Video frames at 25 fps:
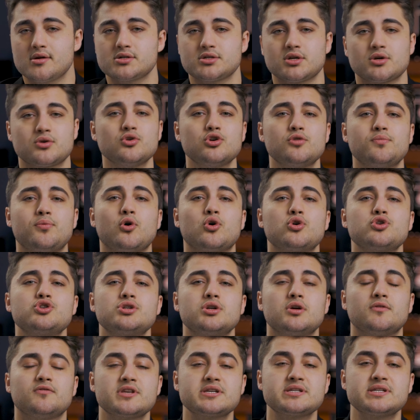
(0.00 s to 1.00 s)
There's a good
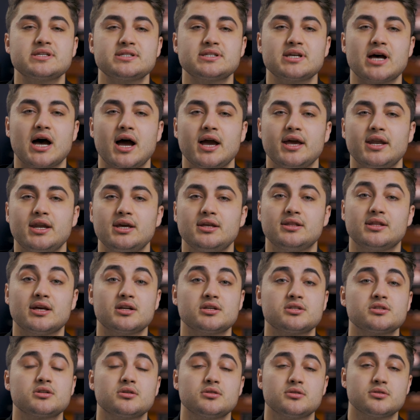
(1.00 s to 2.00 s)
portion of the society that
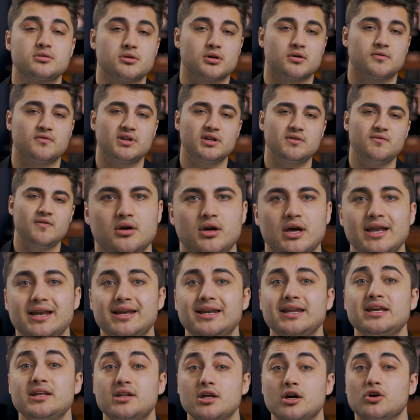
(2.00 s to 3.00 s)
is conservative and
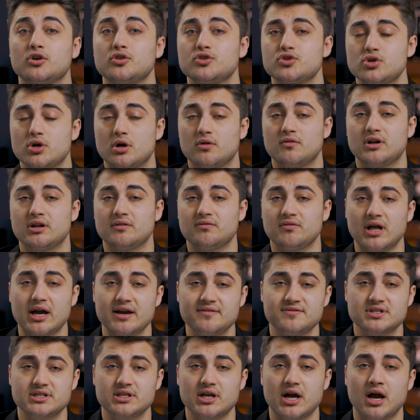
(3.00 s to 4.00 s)
lead a conservative
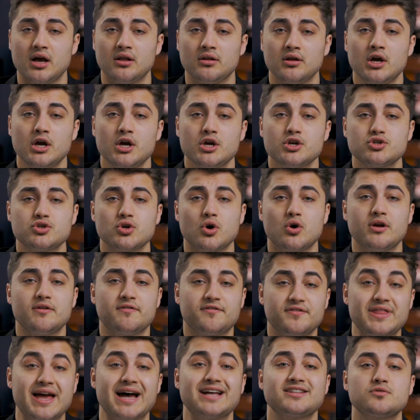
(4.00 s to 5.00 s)
lifestyle. So
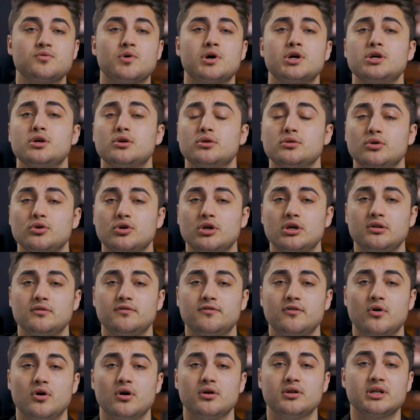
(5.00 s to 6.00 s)
if that's what you're looking
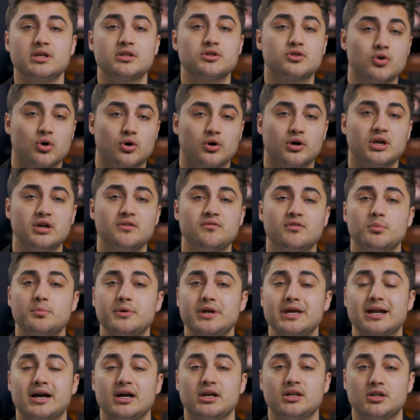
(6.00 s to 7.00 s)
for, then Turkey will
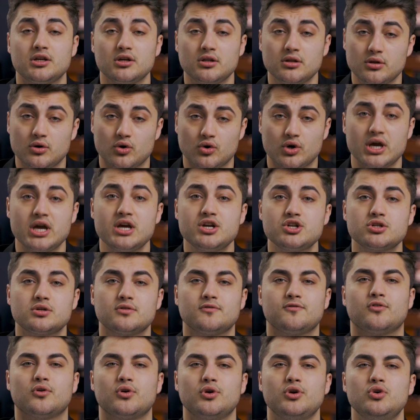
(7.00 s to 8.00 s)
be an ideal location
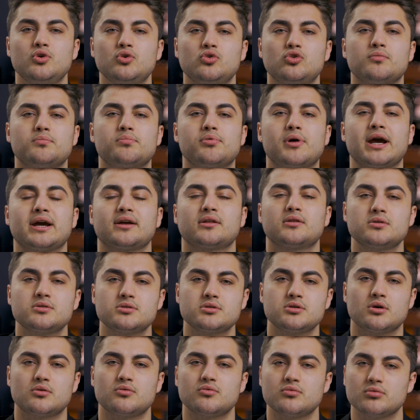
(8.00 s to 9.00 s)
for you to
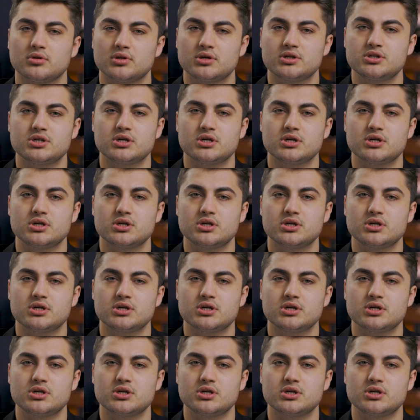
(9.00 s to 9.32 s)
practice your religion